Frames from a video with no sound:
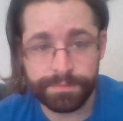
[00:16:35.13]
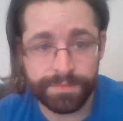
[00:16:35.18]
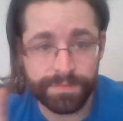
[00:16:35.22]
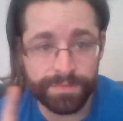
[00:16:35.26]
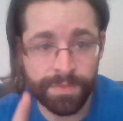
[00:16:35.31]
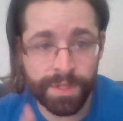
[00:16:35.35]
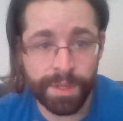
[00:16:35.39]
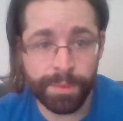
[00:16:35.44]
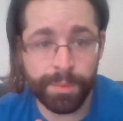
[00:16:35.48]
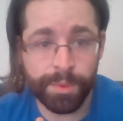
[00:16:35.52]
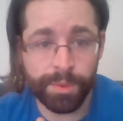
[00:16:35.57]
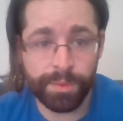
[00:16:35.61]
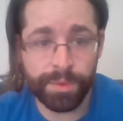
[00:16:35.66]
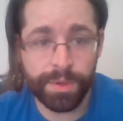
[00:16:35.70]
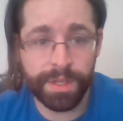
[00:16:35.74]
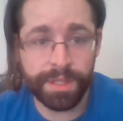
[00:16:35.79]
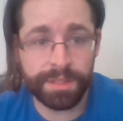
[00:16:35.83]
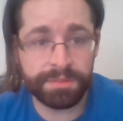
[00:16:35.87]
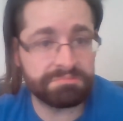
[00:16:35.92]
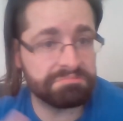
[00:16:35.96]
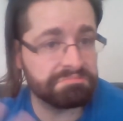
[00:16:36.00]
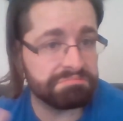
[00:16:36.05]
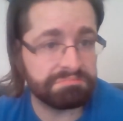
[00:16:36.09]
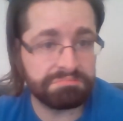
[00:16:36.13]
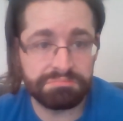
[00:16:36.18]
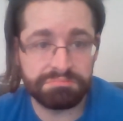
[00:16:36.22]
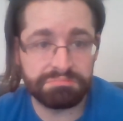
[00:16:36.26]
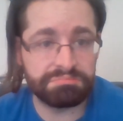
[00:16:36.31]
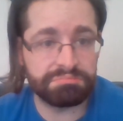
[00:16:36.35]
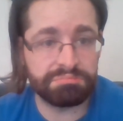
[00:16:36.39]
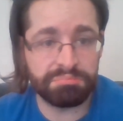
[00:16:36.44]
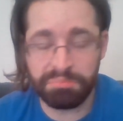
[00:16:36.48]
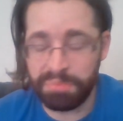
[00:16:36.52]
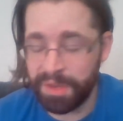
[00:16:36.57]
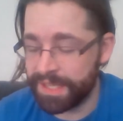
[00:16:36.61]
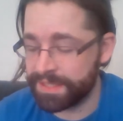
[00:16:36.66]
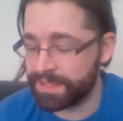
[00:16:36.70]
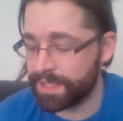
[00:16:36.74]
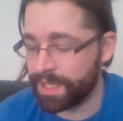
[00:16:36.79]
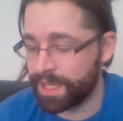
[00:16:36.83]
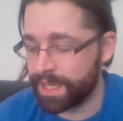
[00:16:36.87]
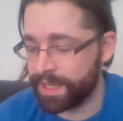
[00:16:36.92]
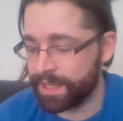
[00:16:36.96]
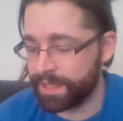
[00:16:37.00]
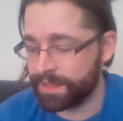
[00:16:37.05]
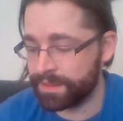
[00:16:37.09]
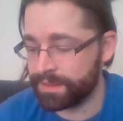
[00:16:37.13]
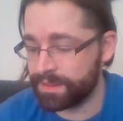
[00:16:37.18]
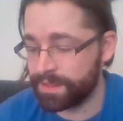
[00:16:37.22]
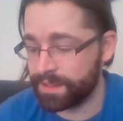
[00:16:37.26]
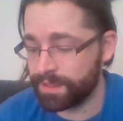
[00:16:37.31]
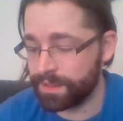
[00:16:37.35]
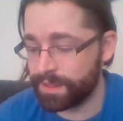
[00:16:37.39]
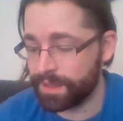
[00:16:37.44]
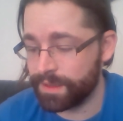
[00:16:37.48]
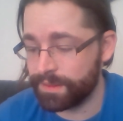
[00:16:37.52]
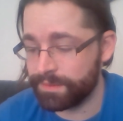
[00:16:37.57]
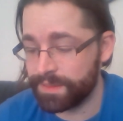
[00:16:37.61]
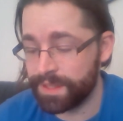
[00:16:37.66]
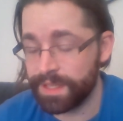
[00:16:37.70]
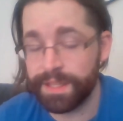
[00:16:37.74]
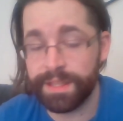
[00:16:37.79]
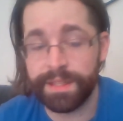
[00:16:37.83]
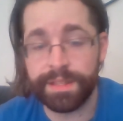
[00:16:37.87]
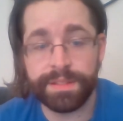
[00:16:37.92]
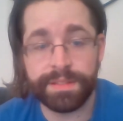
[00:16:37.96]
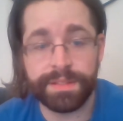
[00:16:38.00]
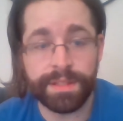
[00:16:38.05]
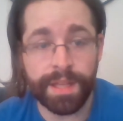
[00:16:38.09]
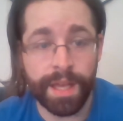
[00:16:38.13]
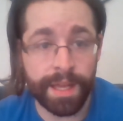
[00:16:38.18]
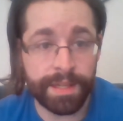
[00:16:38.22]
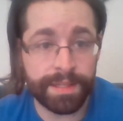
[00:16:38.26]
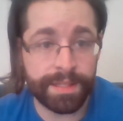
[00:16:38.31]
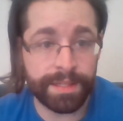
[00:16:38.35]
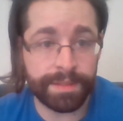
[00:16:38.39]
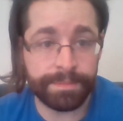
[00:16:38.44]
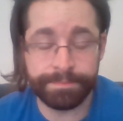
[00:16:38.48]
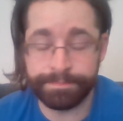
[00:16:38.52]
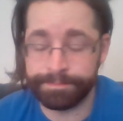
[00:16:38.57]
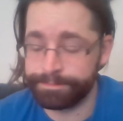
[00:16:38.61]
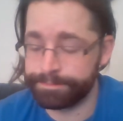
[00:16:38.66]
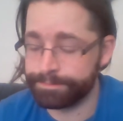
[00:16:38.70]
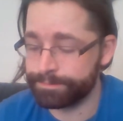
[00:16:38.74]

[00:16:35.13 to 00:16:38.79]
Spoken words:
Number 1 best guy I can think of is Hadim,